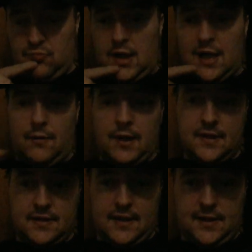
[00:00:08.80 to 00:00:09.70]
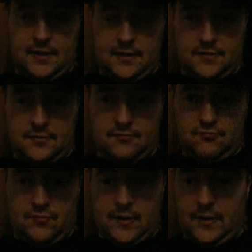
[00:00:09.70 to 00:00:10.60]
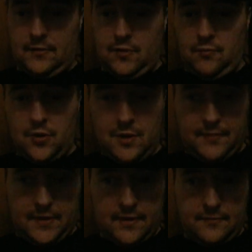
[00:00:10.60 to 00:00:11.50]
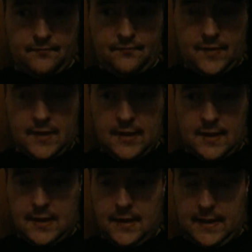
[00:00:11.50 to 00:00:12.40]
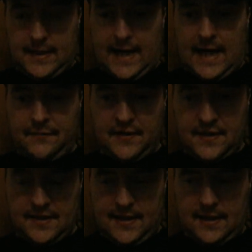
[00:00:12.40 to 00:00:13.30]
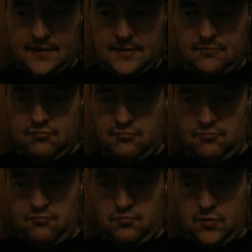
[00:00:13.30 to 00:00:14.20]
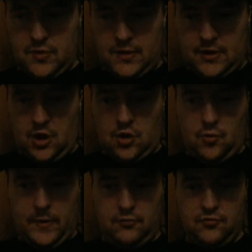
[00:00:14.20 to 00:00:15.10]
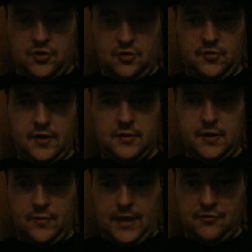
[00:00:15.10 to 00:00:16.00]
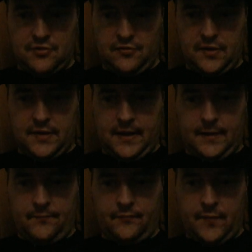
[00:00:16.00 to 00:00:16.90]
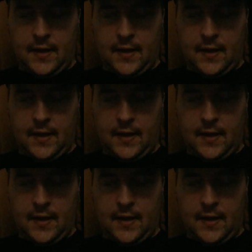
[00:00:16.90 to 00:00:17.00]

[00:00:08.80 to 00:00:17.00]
all I want to say is, right, in my opinion, the Atari VCS is going to come out July 2019.